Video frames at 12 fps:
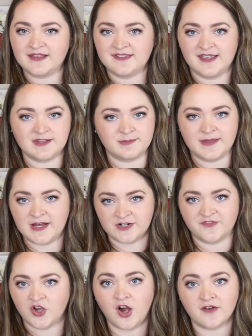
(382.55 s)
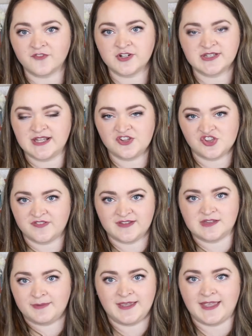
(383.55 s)
it takes me out of the conversation
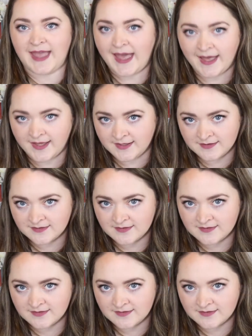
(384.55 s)
that's being had.